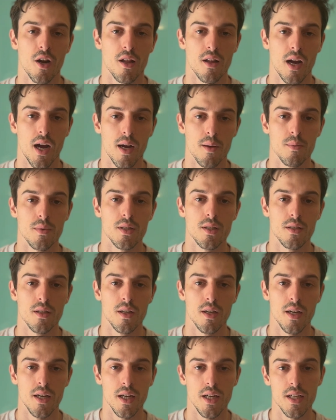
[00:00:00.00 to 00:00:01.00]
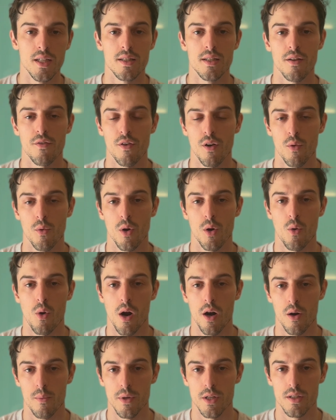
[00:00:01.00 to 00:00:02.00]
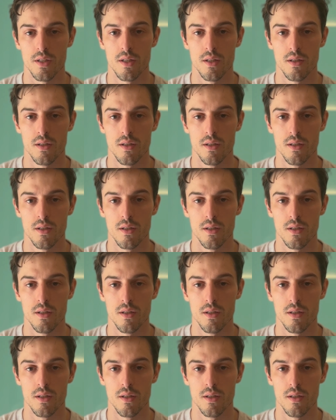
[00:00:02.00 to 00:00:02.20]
climbs need different requirements.